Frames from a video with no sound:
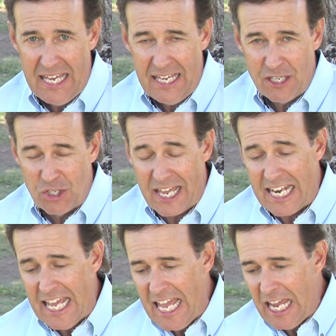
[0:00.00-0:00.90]
He said,
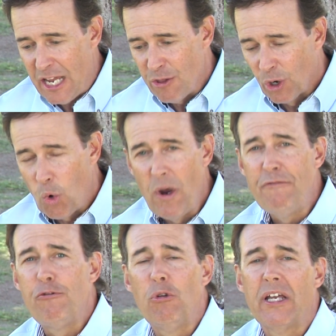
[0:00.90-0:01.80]
"Either quit
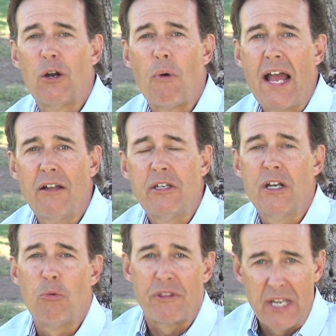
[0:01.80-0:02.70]
fooling around here
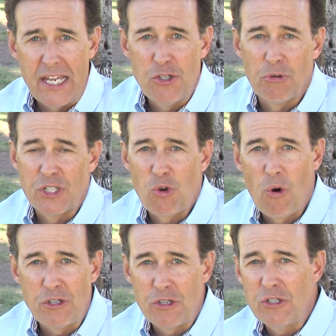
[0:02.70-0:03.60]
with dangerous
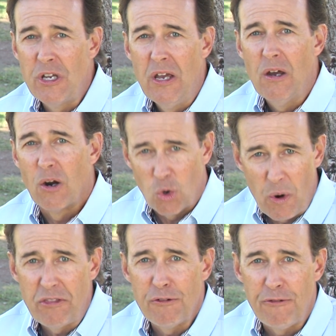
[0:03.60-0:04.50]
horses or
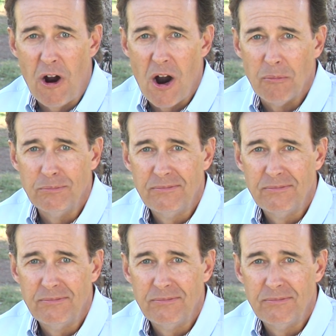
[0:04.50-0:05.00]
quit the farm."